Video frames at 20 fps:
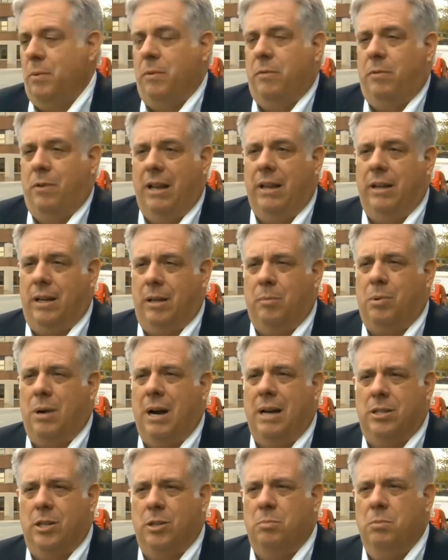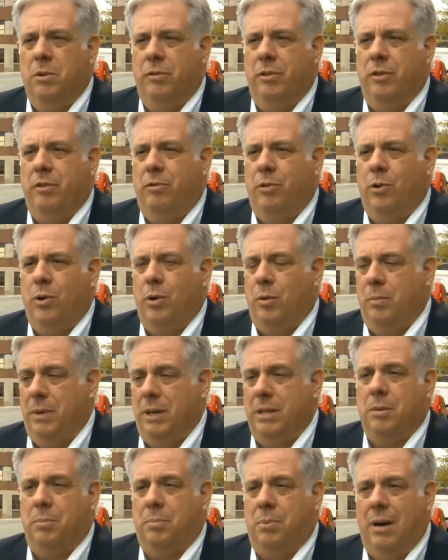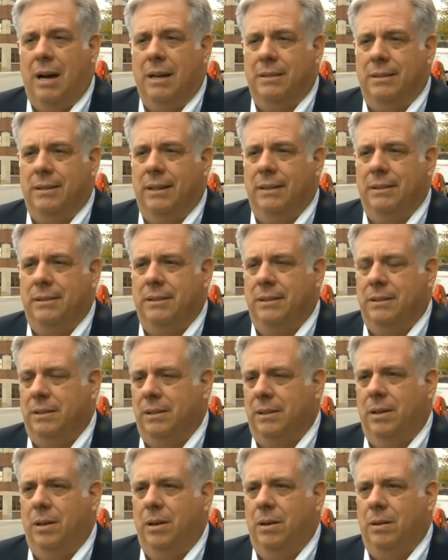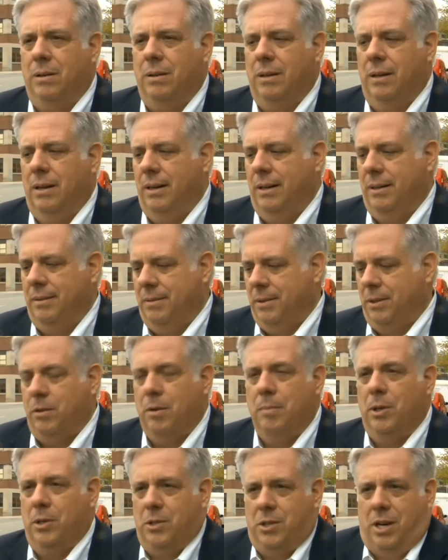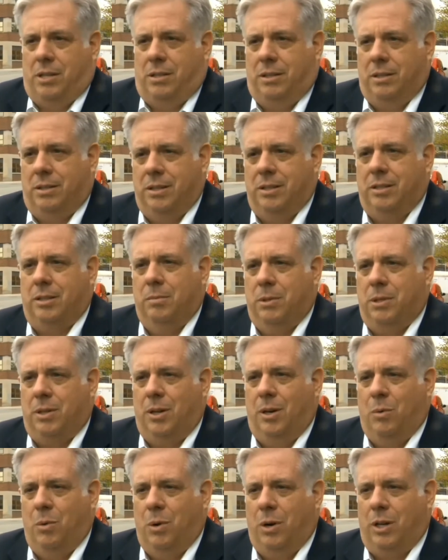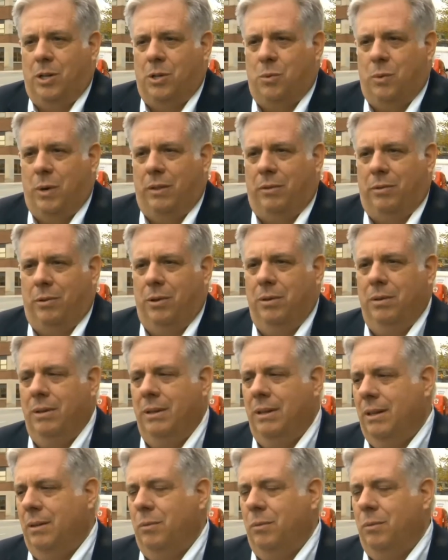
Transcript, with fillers: We finally got the process moving forward, but it's a process. It's a long, uh, criminal justice system is going to work its way through.